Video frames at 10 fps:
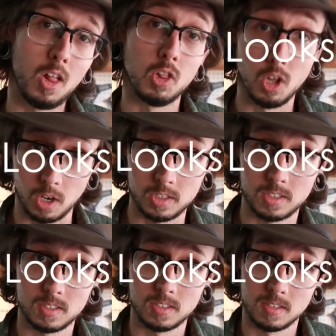
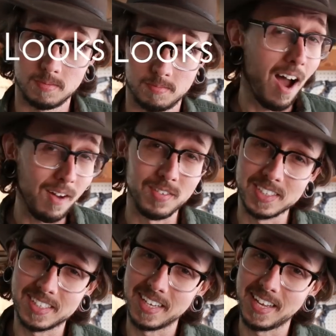looks.
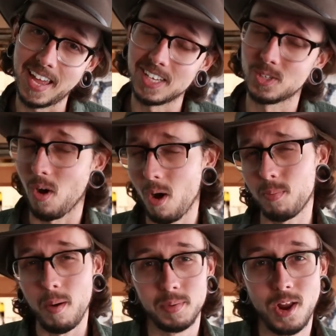Obviously, as you all
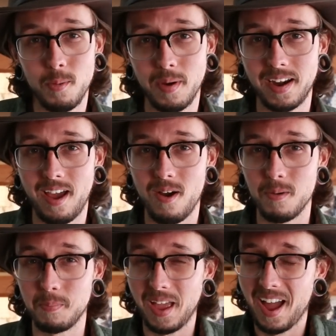probably know by
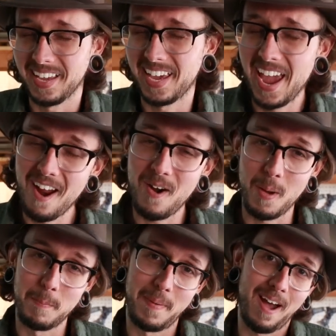now, I care
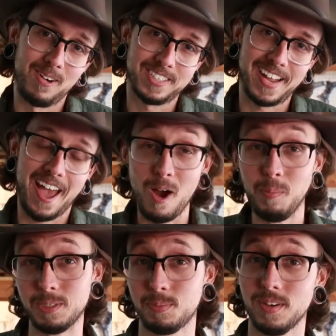about
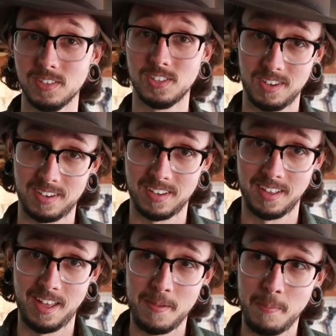how my speakers look.
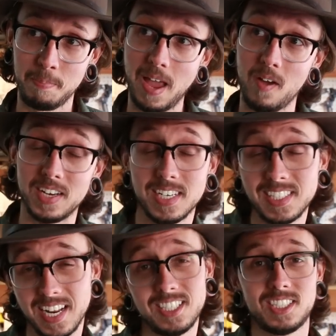Now, that
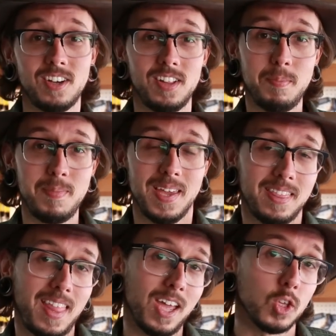doesn't necessarily
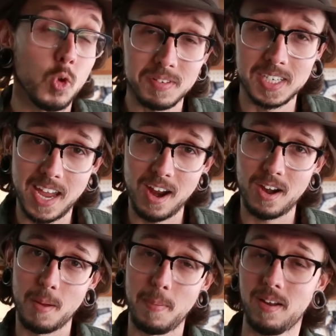mean that you have to
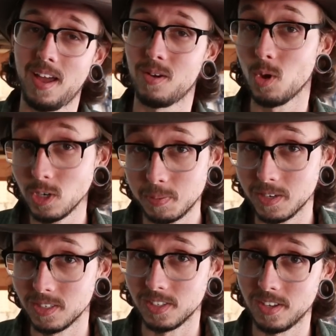care about how your
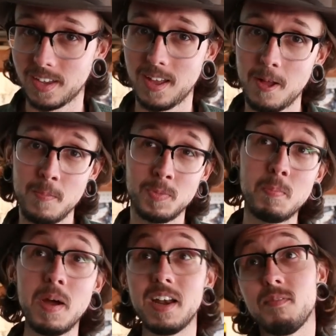speakers look,
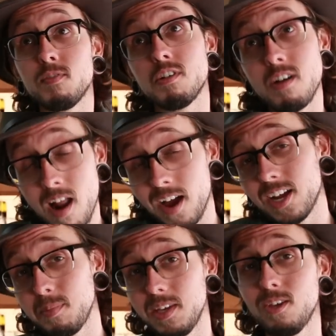but if you're
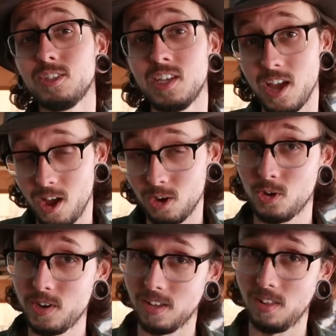not going to be using a
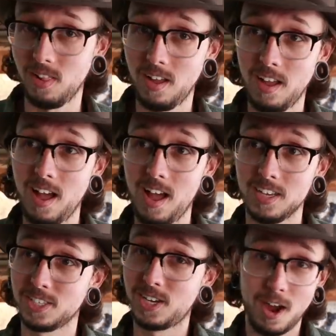grill
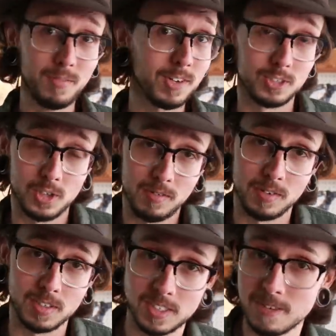to cover your
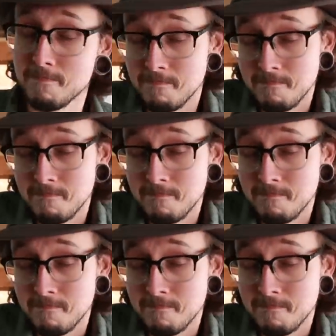drivers,